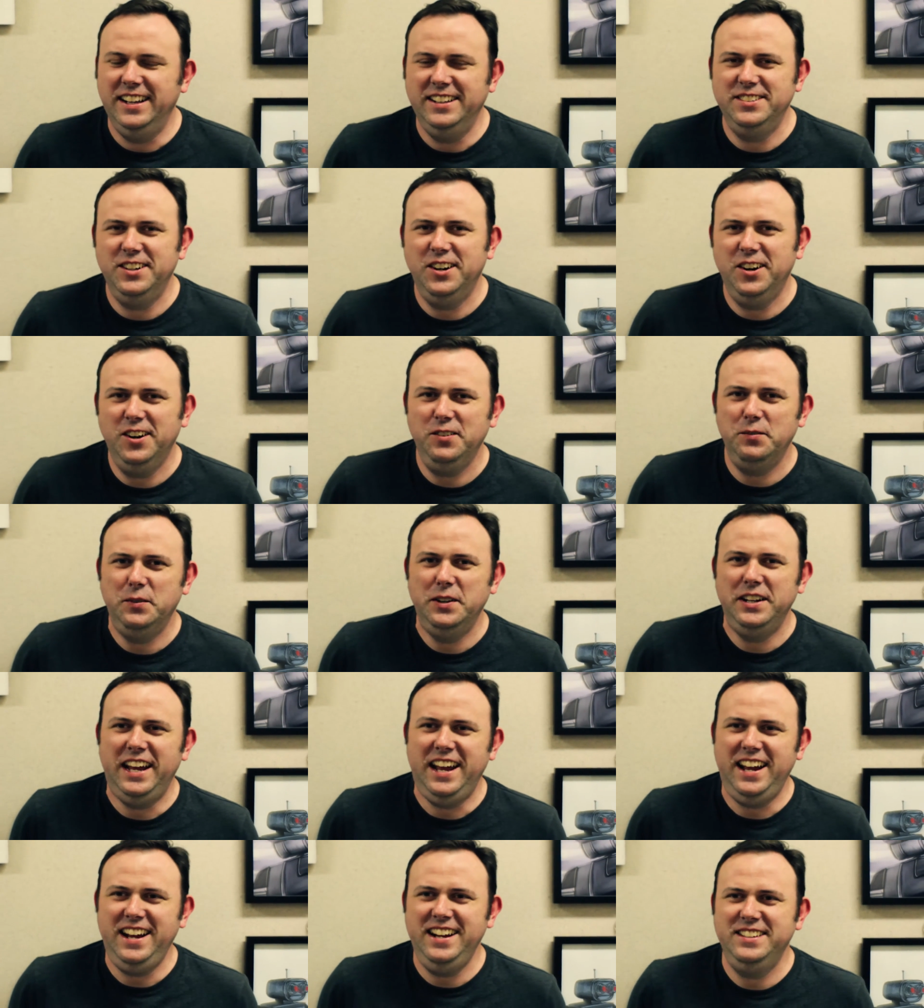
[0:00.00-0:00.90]
It's a hard one
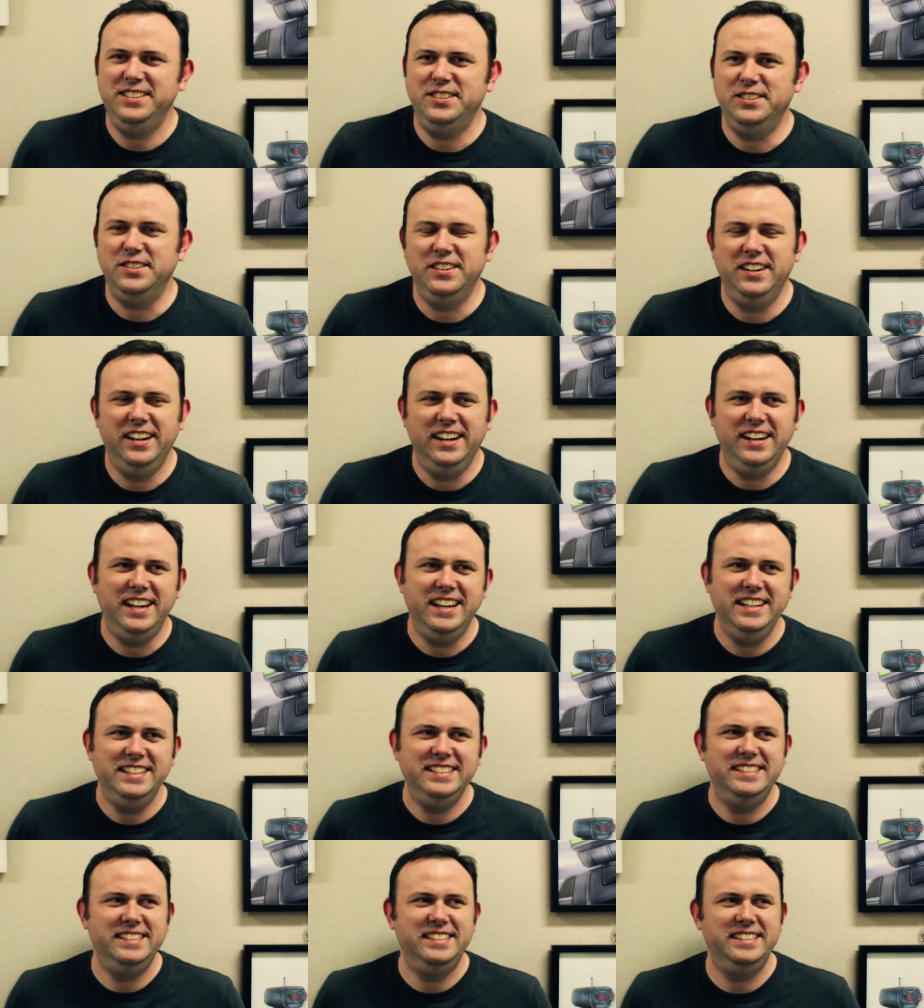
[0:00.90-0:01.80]
to answer. I
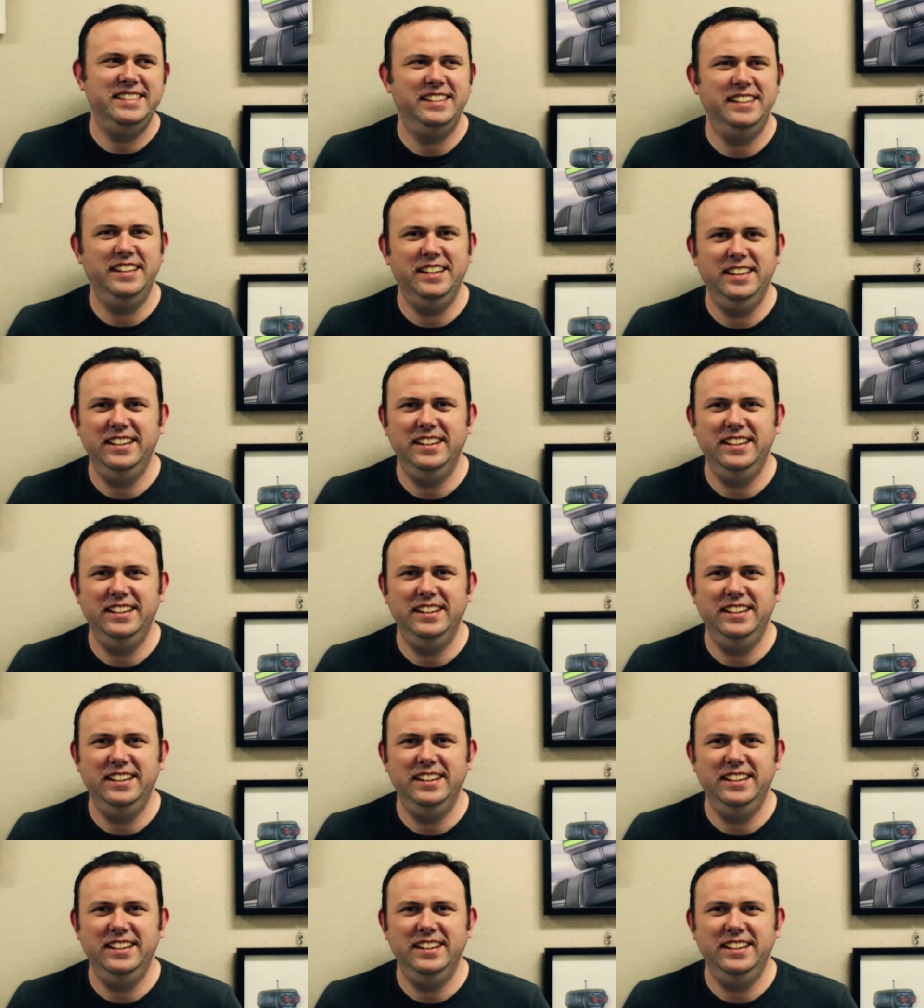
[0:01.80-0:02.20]
guess